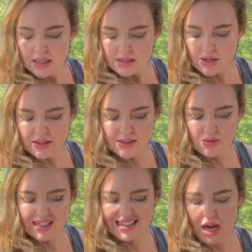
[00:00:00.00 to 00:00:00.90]
Sorry, that's a
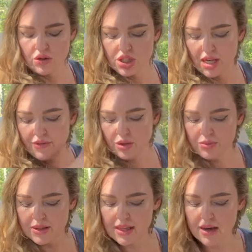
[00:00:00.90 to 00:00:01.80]
really loud shuffle.
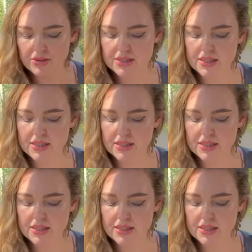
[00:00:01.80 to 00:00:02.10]
But that was